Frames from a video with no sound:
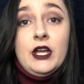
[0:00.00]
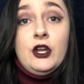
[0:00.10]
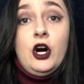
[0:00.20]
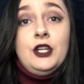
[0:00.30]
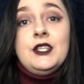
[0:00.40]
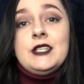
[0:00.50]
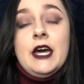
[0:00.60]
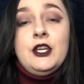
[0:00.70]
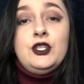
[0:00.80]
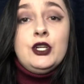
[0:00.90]
all
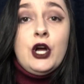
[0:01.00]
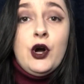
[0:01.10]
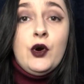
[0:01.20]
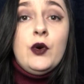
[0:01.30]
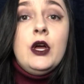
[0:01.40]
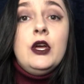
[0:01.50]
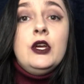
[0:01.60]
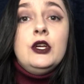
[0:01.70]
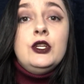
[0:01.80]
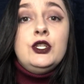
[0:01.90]
decided to go
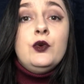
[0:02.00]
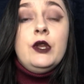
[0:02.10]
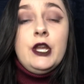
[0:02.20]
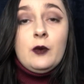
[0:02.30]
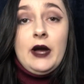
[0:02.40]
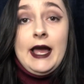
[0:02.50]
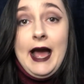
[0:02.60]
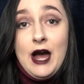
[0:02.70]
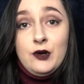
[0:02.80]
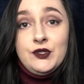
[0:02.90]
to a nearby
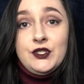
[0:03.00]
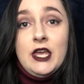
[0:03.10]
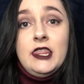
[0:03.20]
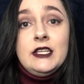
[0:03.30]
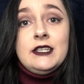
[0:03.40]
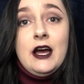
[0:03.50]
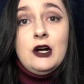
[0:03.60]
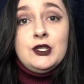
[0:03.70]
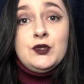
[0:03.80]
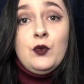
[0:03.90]
house, and this
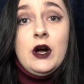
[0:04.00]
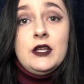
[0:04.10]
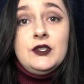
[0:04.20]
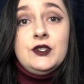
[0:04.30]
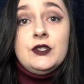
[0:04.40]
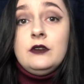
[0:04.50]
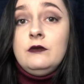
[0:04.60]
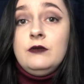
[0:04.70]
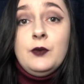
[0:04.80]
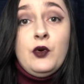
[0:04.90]
house was
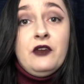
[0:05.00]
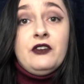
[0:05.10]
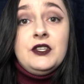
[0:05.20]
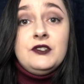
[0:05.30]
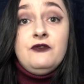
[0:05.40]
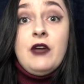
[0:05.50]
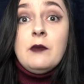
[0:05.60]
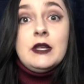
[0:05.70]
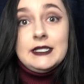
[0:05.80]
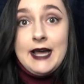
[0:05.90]
the boyfriend's
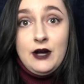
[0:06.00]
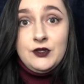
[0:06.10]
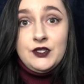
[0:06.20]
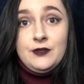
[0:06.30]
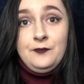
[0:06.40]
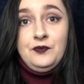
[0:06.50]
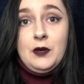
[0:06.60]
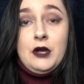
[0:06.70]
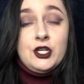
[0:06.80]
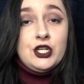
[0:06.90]
family's house.
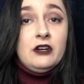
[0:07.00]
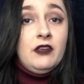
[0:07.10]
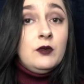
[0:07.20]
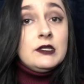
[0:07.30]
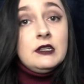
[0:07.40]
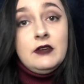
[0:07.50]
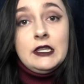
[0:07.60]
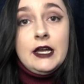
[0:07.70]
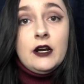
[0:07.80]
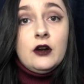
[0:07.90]
I'm not sure if he was living
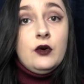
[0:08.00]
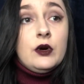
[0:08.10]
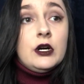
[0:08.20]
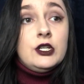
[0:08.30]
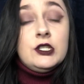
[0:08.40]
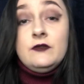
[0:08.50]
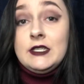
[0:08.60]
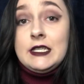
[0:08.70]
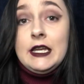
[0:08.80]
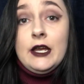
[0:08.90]
there or just
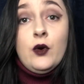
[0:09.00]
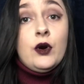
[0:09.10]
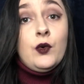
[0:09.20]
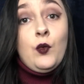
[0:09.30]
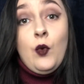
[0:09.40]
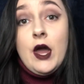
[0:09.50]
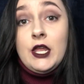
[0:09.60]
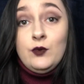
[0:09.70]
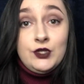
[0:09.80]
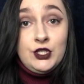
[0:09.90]
visiting or what
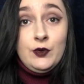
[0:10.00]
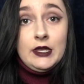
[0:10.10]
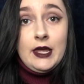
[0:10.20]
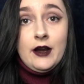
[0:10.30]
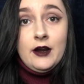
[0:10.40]
he was doing there.